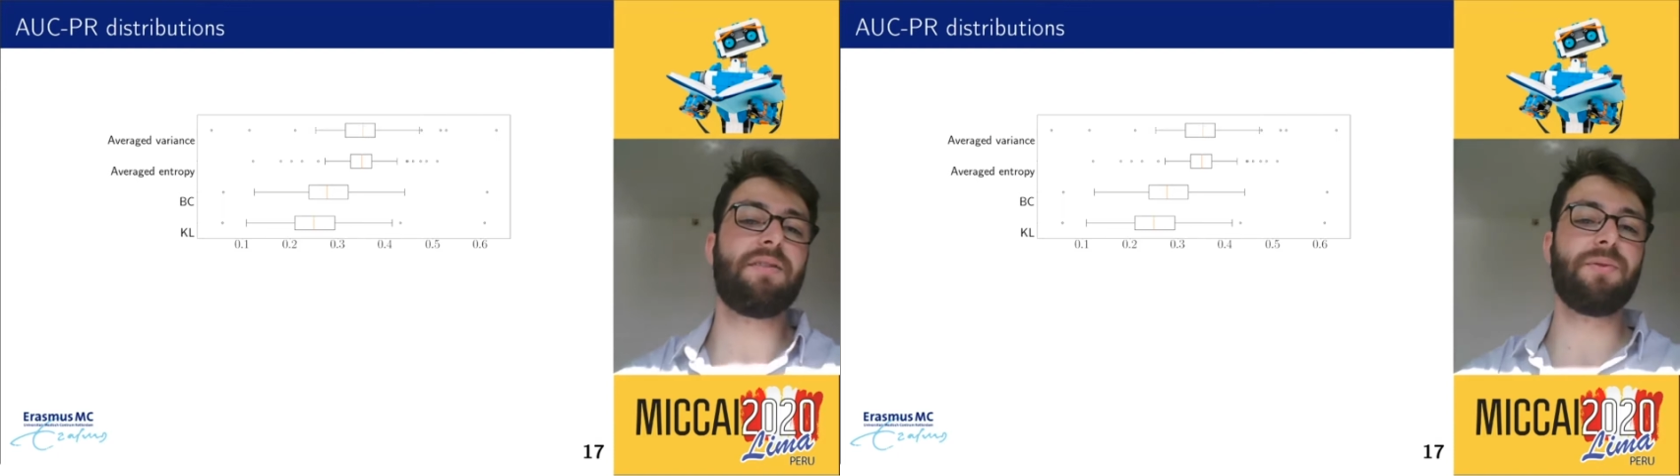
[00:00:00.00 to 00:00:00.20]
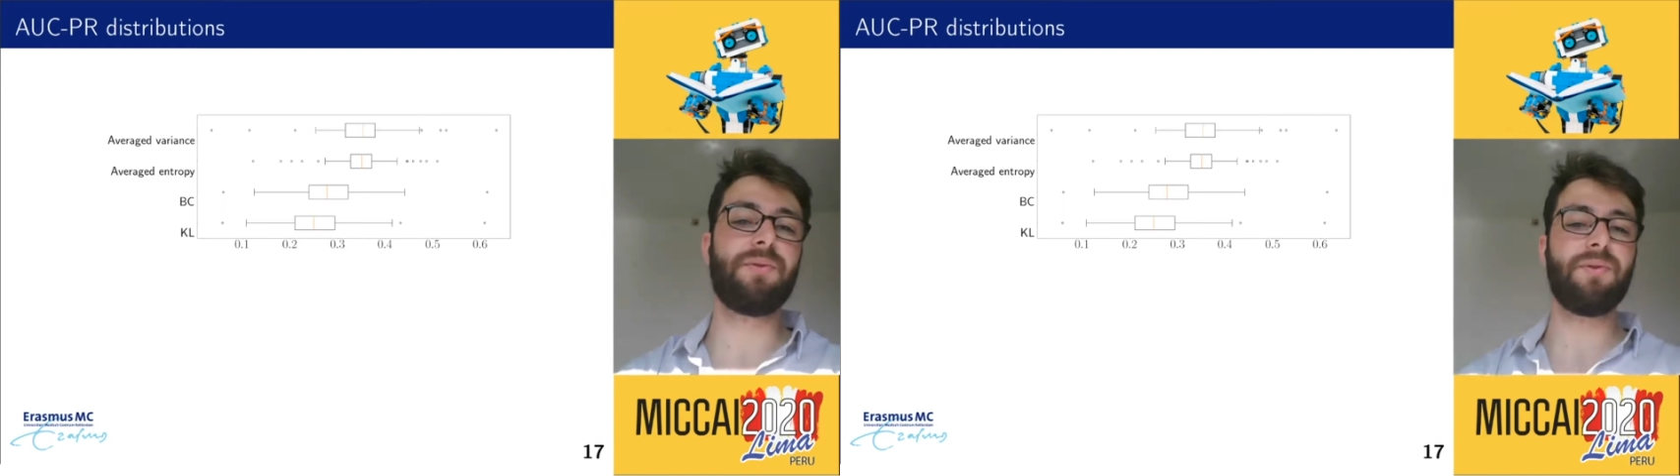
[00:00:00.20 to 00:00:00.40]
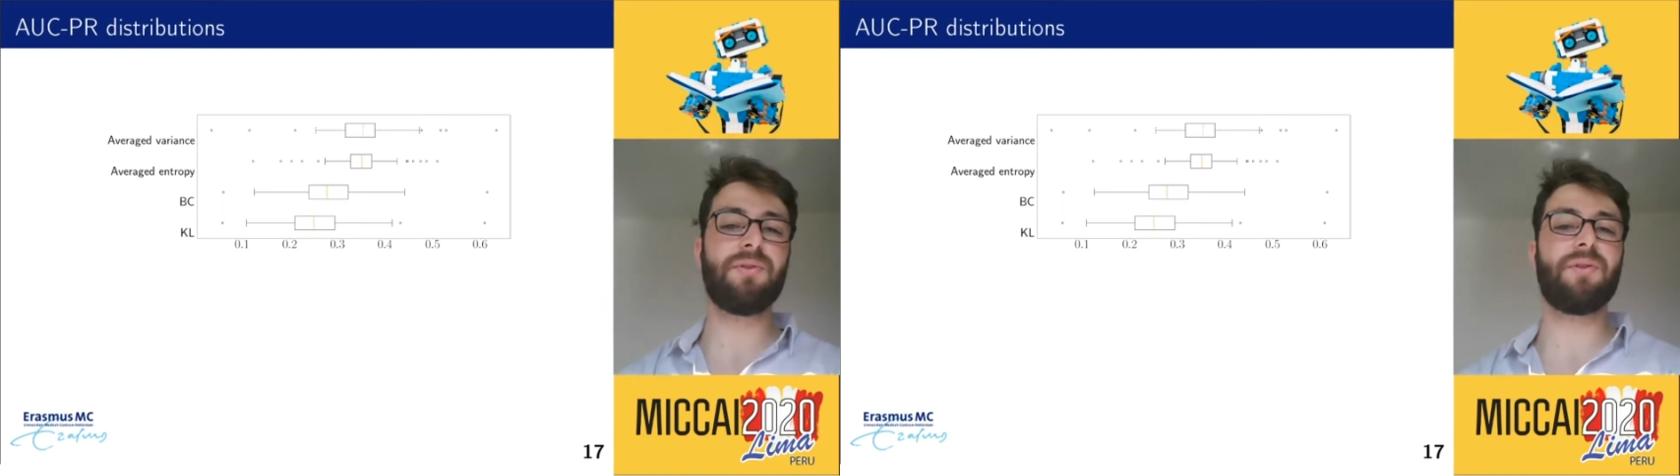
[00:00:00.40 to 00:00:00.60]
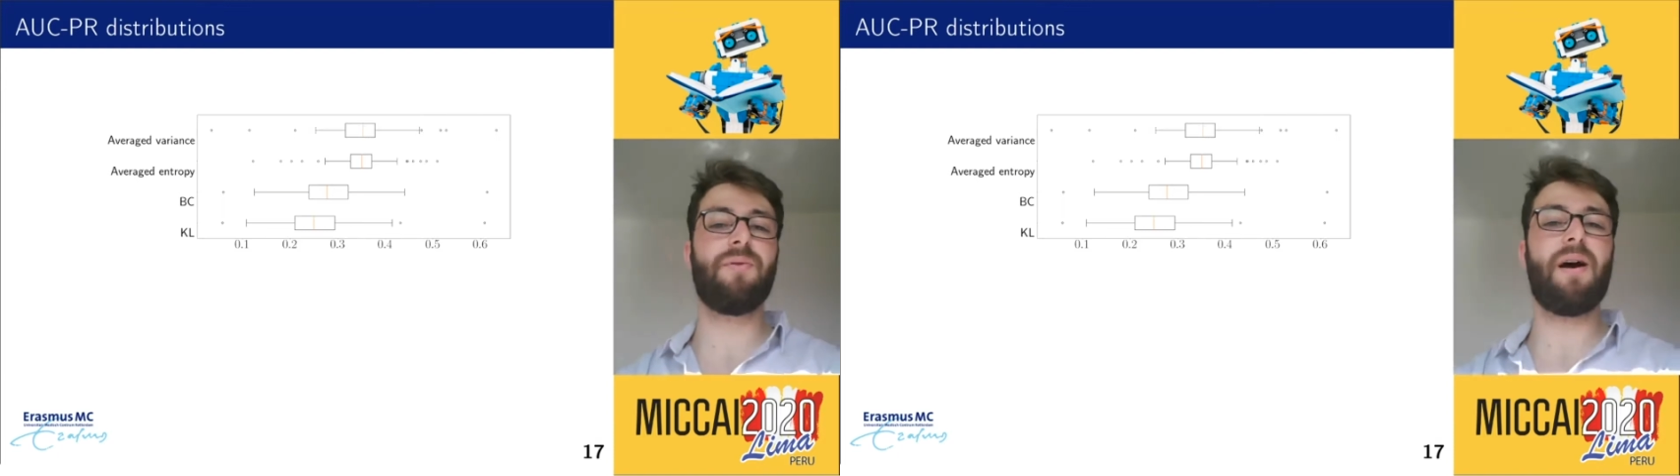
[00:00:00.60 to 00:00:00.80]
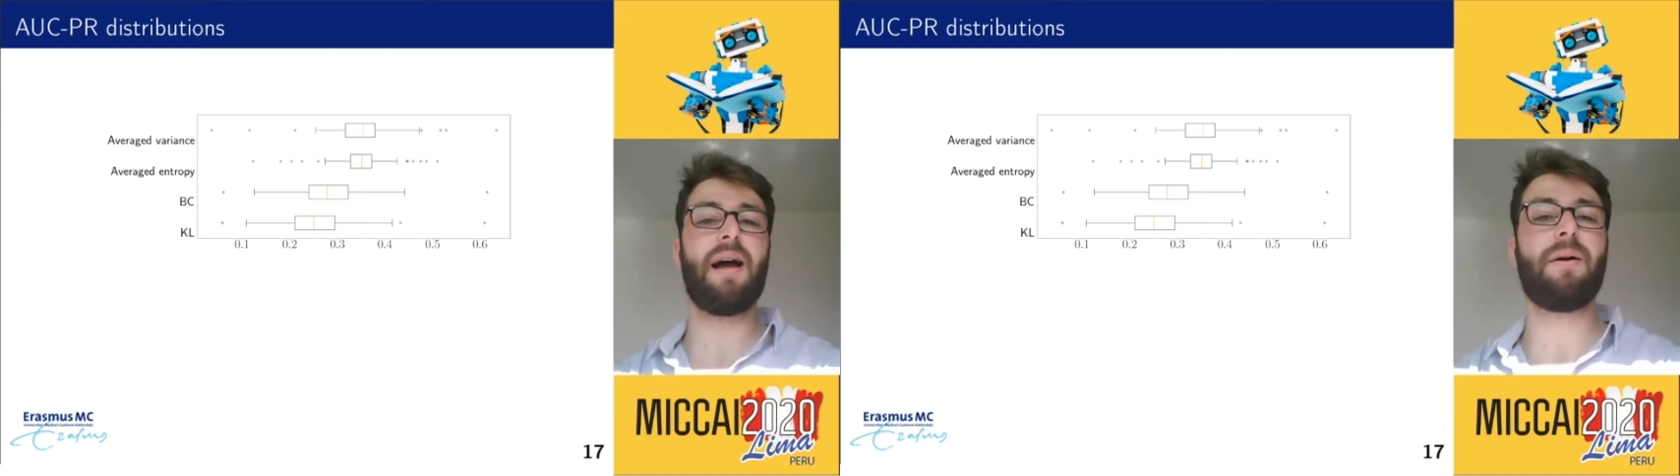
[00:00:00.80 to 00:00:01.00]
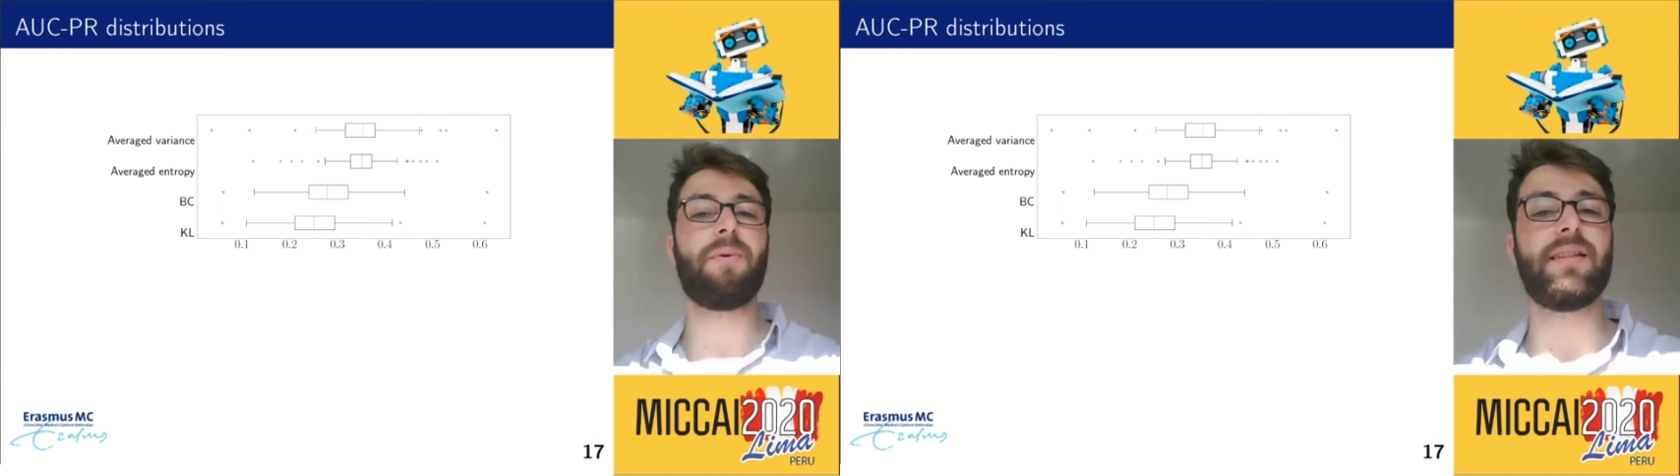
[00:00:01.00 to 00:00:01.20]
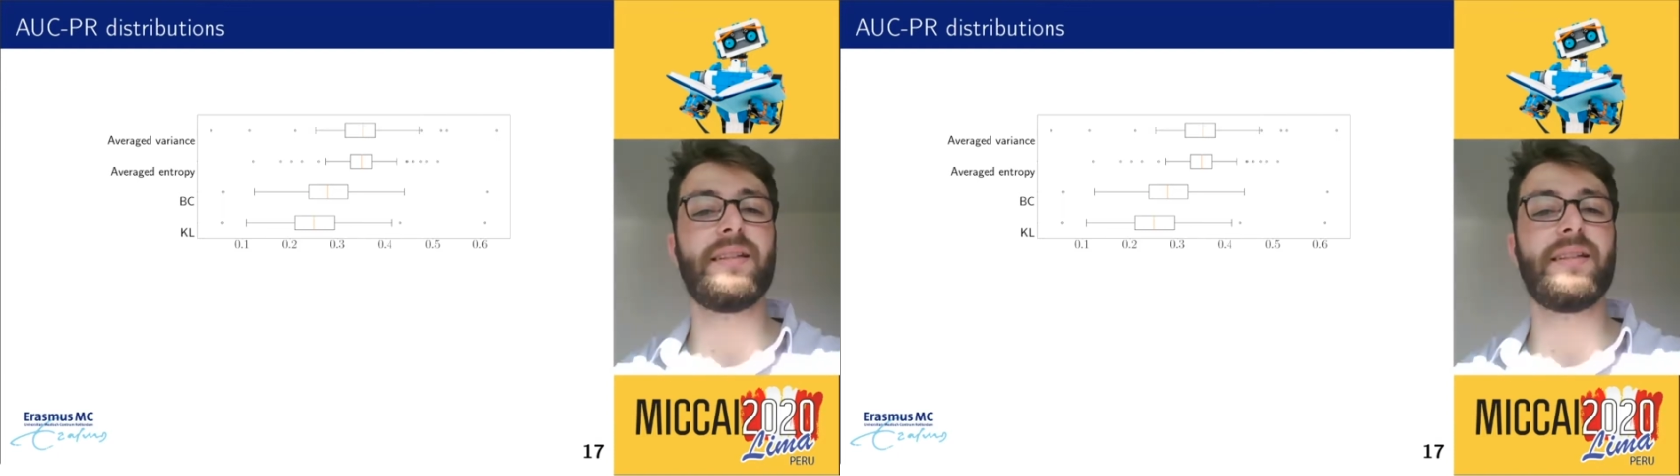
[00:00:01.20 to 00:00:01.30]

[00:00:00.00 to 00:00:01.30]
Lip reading: to do so, I will